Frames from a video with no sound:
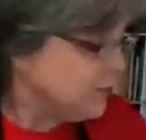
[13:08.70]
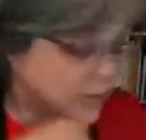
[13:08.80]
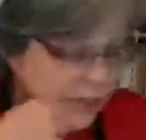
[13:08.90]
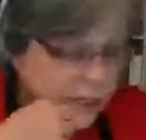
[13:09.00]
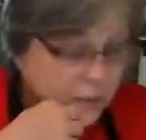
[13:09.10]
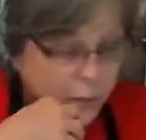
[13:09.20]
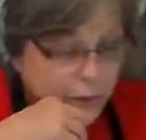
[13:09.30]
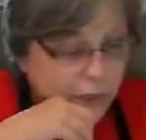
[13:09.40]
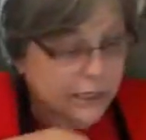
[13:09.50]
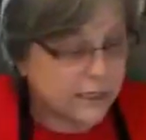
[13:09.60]
we're going to
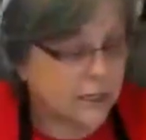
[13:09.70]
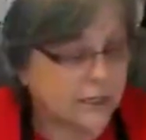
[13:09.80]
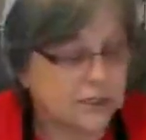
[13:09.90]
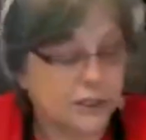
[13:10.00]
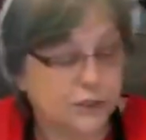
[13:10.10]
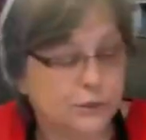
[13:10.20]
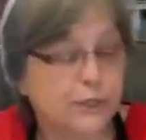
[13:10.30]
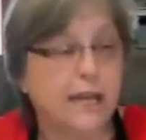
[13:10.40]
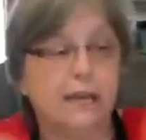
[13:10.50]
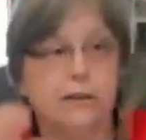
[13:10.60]
put our jute
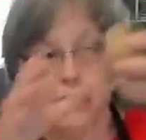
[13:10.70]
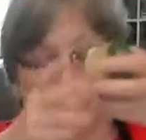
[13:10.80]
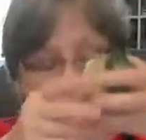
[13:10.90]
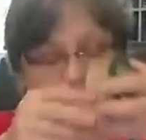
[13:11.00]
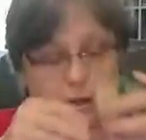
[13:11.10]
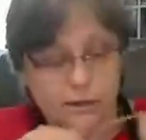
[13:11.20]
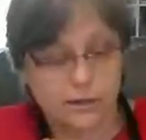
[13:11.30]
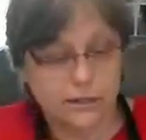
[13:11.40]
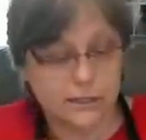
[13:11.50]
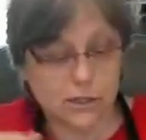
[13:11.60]
hanger on.
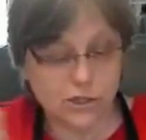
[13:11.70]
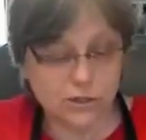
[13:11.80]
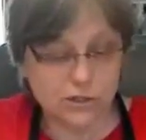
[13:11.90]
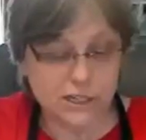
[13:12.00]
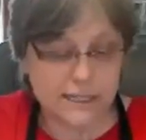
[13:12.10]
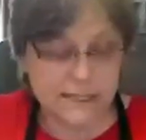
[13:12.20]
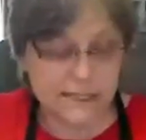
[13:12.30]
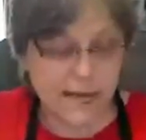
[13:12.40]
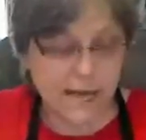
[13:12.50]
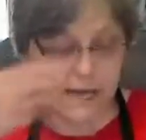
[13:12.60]
So you just
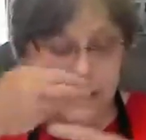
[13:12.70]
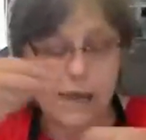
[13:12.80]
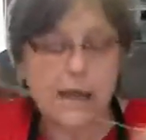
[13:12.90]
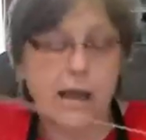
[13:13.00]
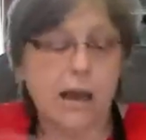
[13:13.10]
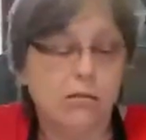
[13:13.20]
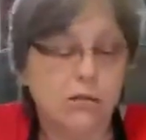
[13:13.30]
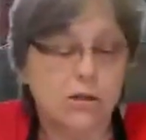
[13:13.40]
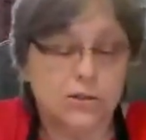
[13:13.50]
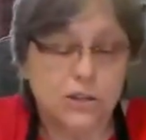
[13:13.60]
decide how
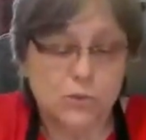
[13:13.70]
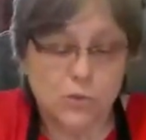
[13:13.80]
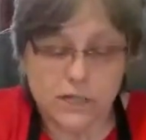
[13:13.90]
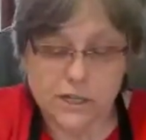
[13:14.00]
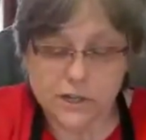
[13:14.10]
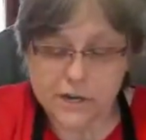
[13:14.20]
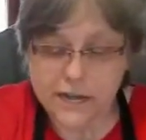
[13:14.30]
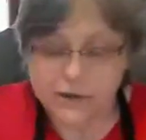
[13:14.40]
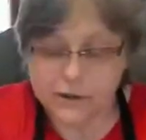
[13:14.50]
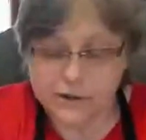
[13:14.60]
long you want your
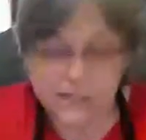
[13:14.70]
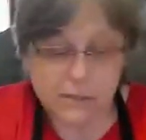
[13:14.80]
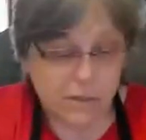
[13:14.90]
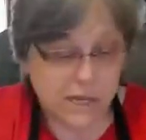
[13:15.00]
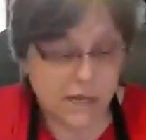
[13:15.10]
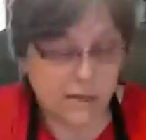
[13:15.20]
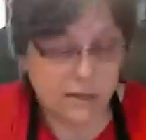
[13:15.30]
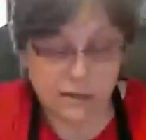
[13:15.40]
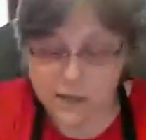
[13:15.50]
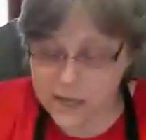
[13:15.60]
hanger to be,
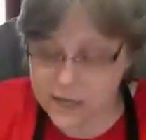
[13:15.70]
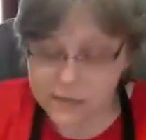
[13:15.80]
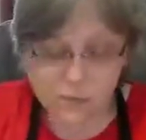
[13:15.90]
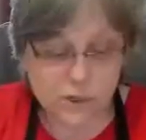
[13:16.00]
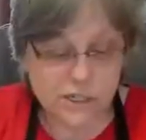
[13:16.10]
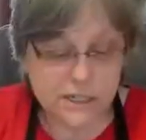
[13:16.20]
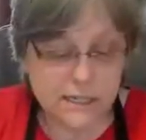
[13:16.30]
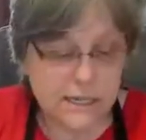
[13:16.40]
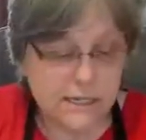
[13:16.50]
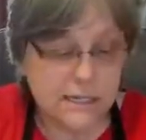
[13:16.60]
and then we're just
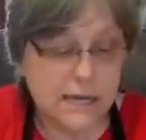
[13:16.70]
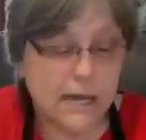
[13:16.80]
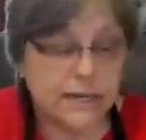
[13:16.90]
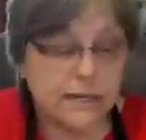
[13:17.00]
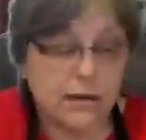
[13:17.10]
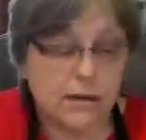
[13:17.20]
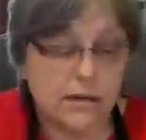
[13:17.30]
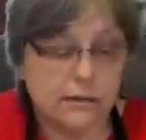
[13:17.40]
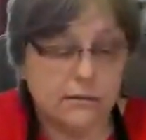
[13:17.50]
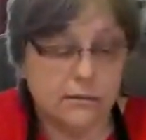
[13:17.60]
going to tie a
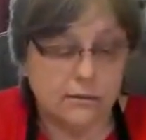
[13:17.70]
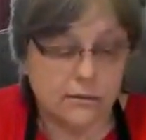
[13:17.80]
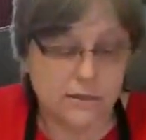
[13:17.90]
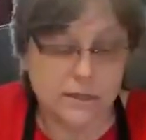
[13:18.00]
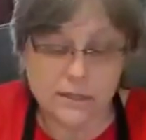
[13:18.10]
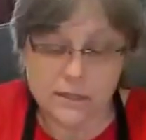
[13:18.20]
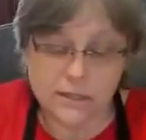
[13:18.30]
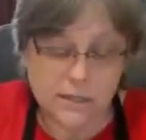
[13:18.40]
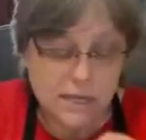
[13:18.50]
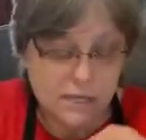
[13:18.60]
knot
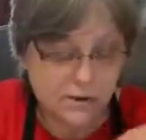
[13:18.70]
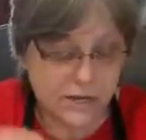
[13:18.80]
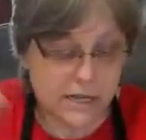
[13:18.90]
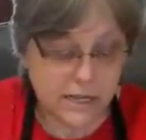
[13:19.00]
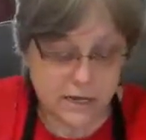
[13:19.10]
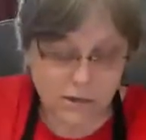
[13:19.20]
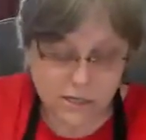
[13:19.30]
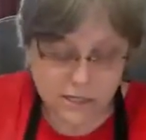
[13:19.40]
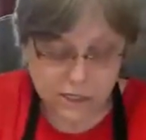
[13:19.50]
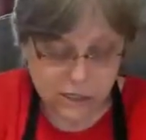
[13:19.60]
in either end
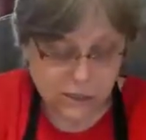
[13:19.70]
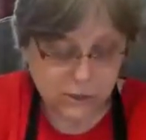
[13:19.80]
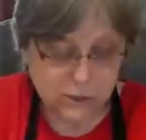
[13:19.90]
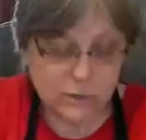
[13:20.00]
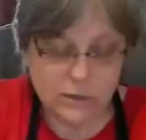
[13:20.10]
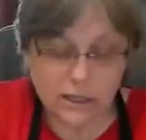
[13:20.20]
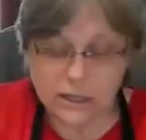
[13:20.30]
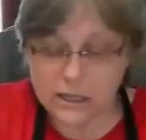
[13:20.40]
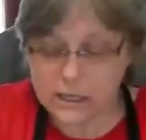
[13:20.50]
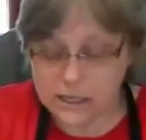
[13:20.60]
onto
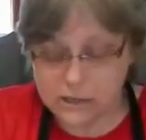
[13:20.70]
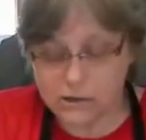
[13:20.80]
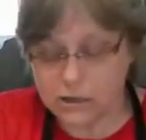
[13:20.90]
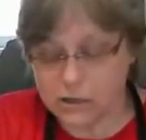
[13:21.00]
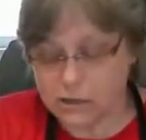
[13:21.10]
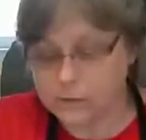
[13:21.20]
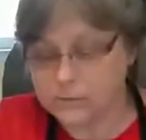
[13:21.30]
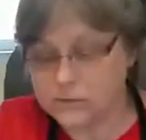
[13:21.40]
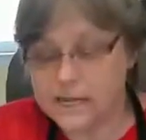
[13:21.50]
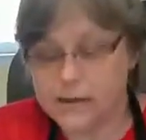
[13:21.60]
the
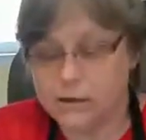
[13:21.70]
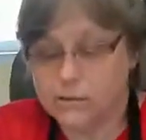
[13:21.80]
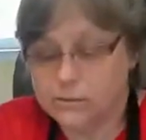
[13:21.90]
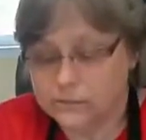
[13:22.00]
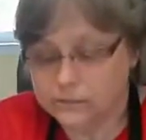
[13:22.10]
dowel.